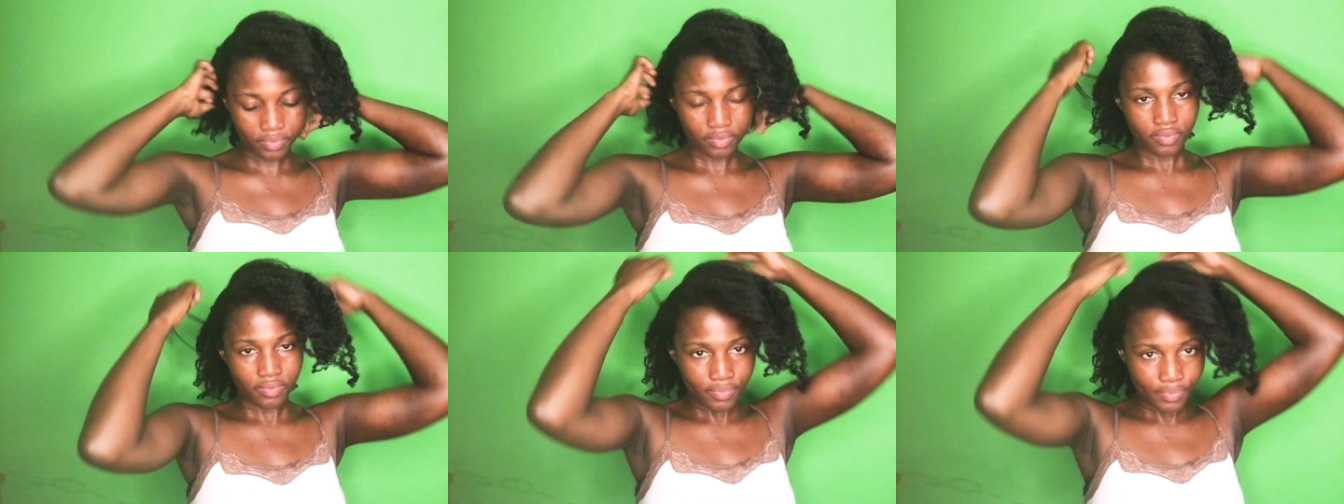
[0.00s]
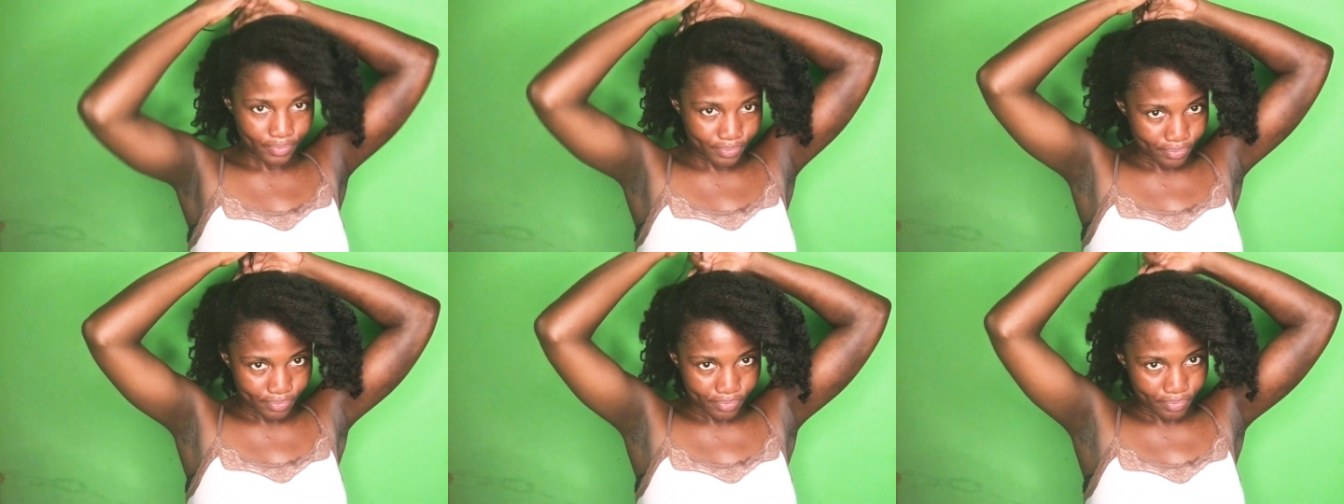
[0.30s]
I
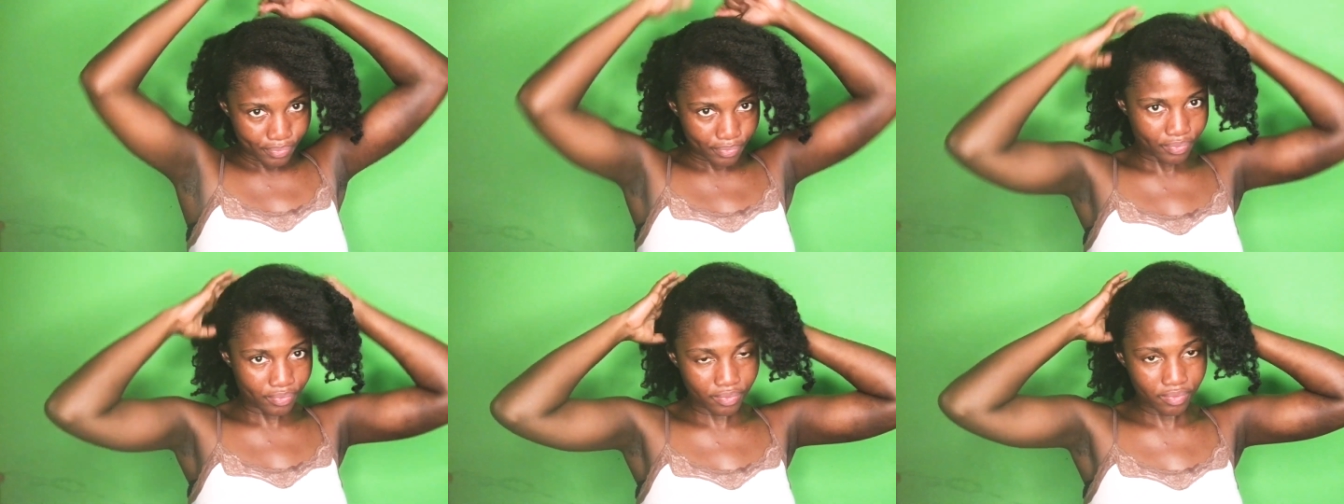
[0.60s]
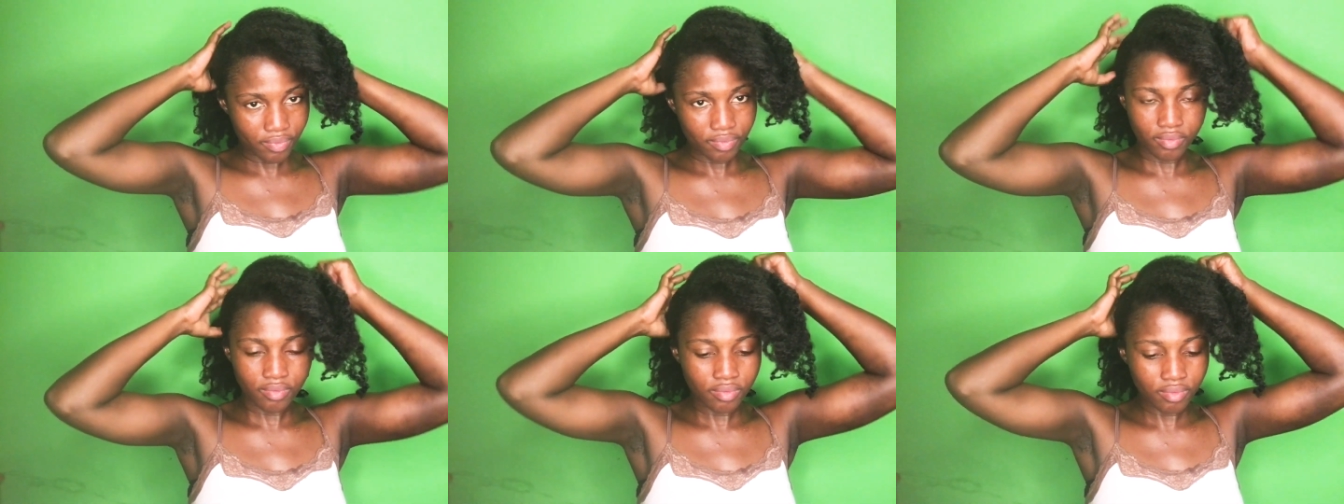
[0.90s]
don't know
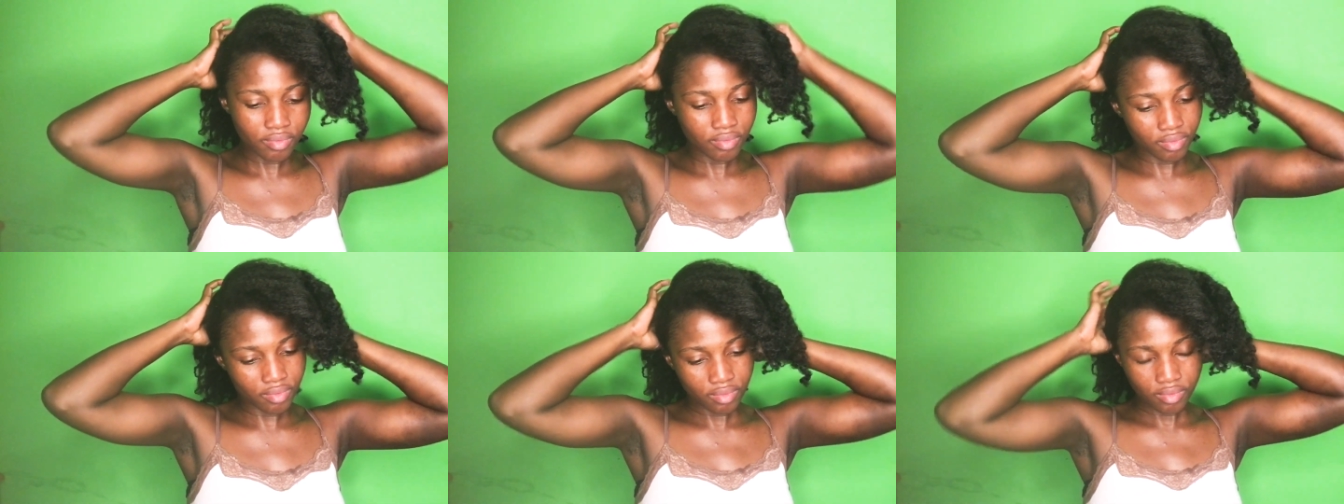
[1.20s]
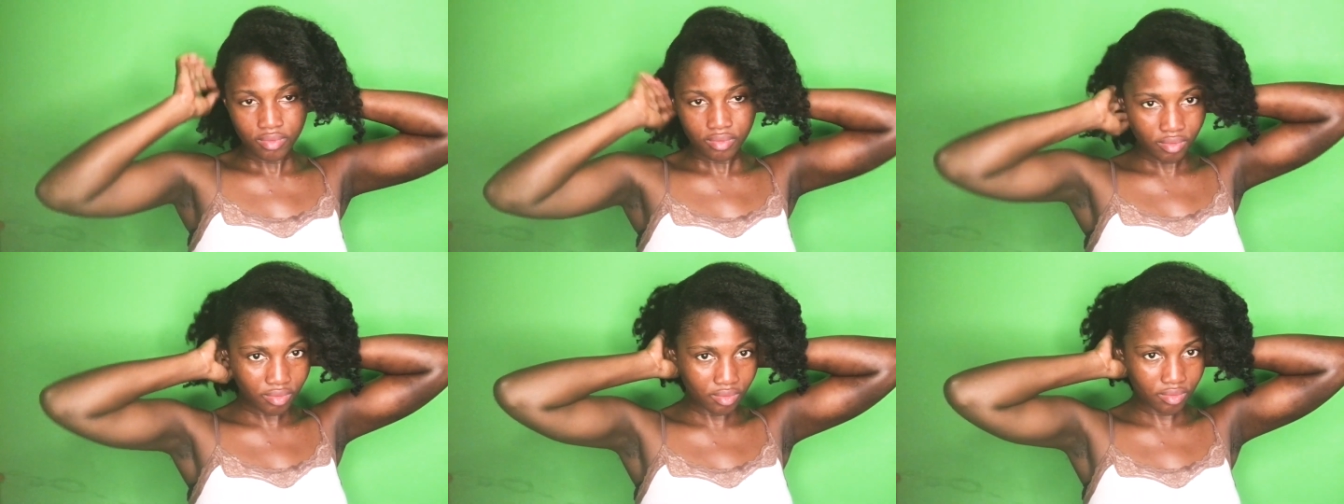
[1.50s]
um
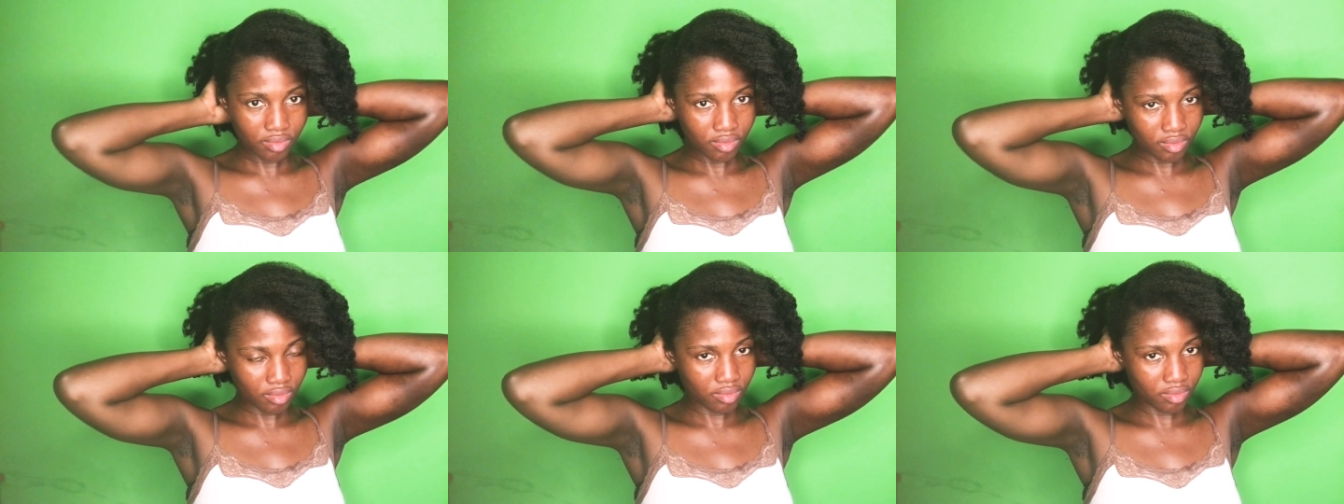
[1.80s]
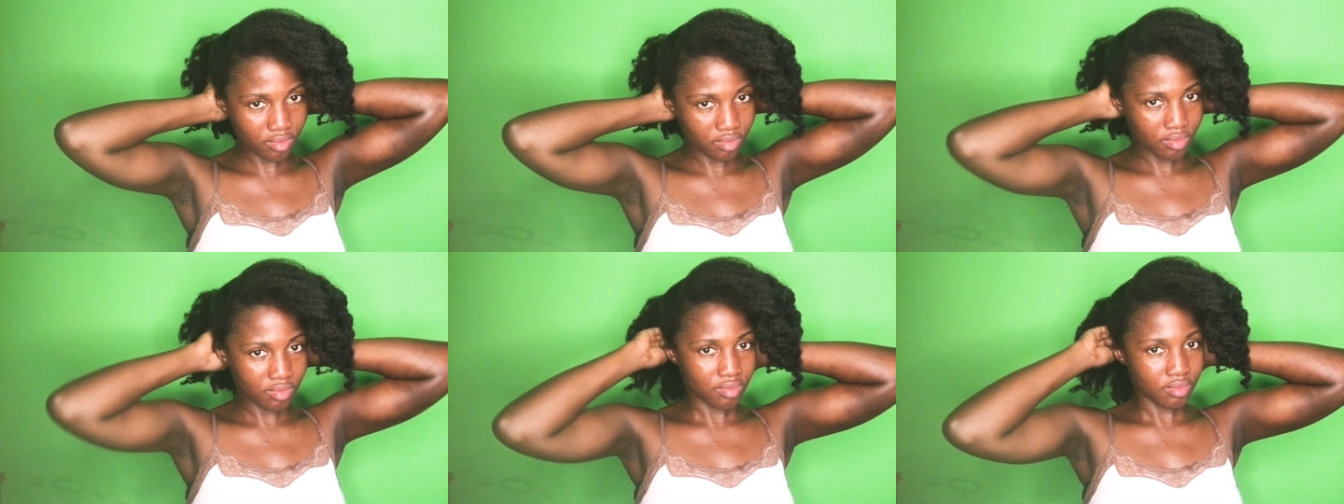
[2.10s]
what is with my
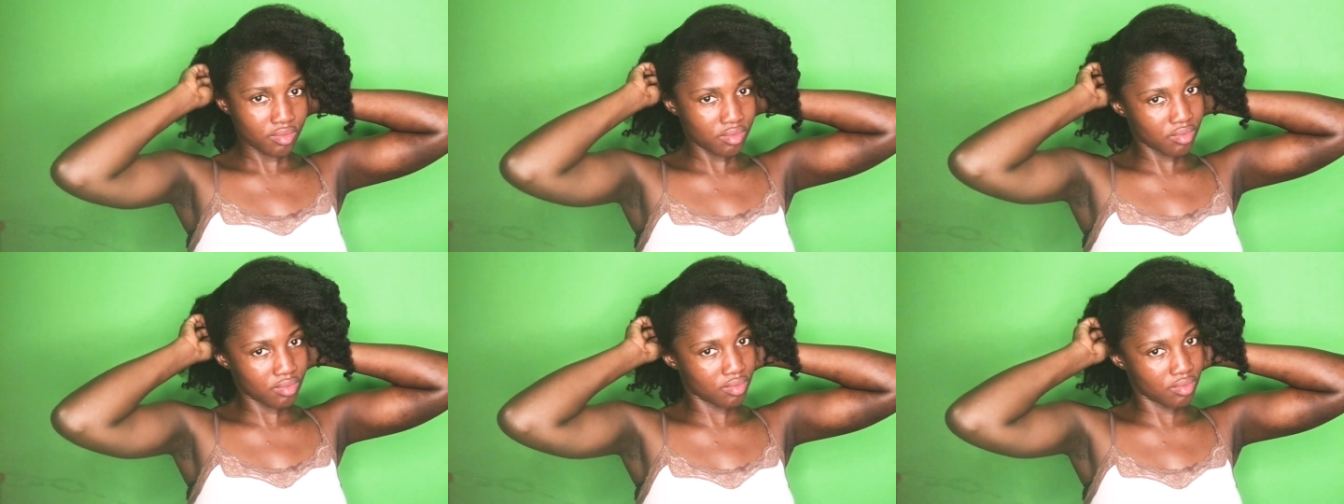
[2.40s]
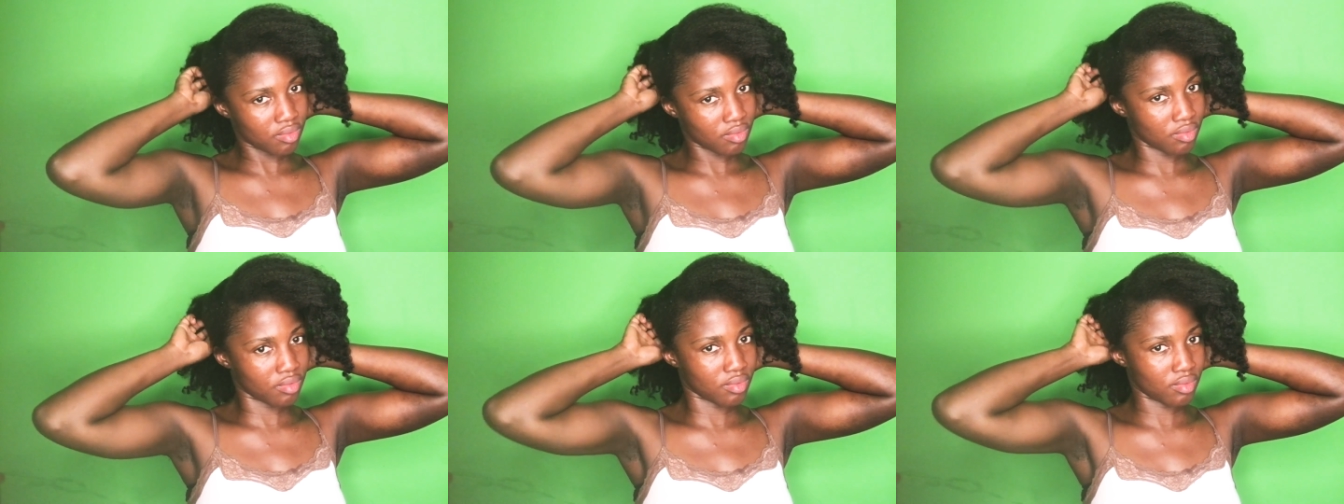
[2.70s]
hair, but
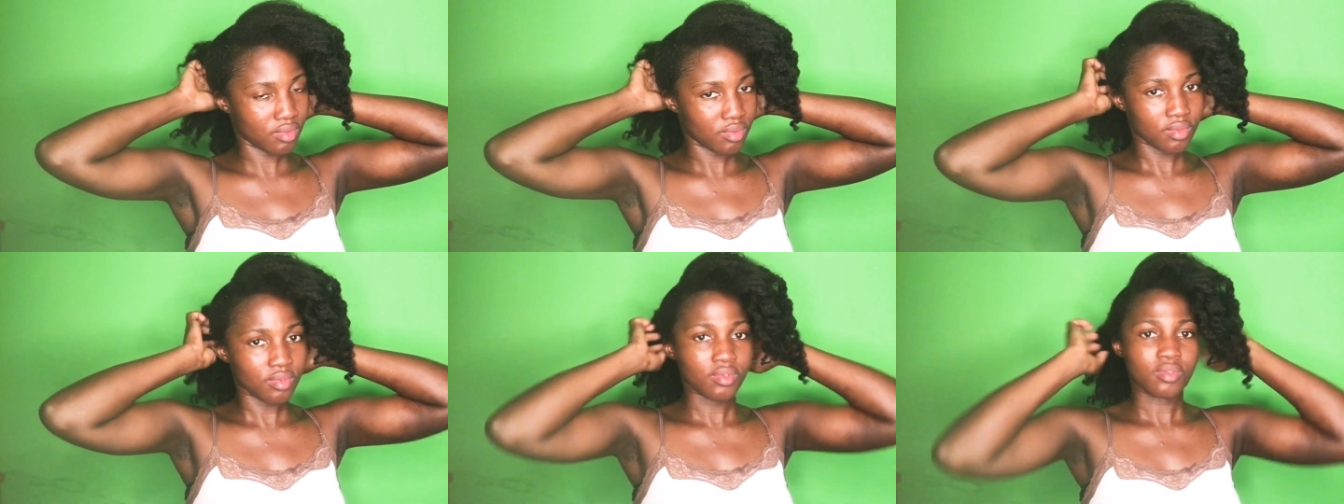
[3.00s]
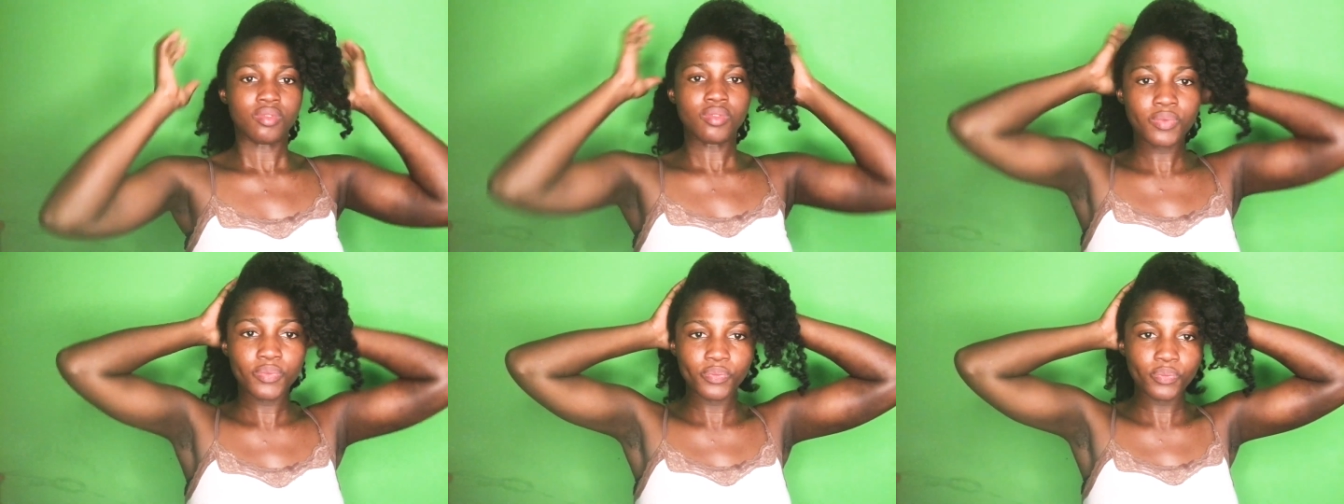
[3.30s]
most of the
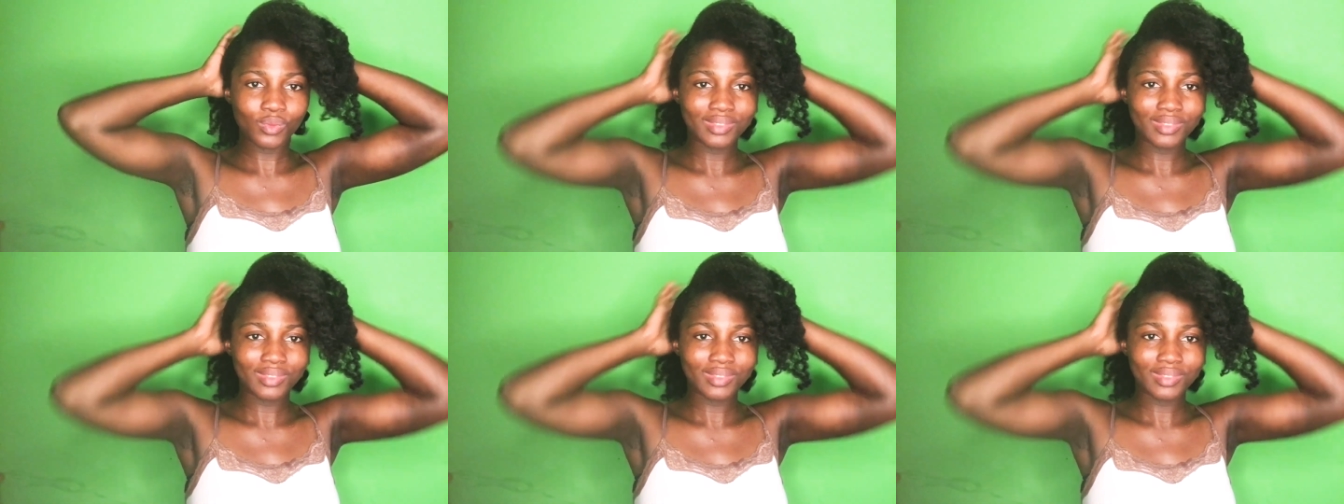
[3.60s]
times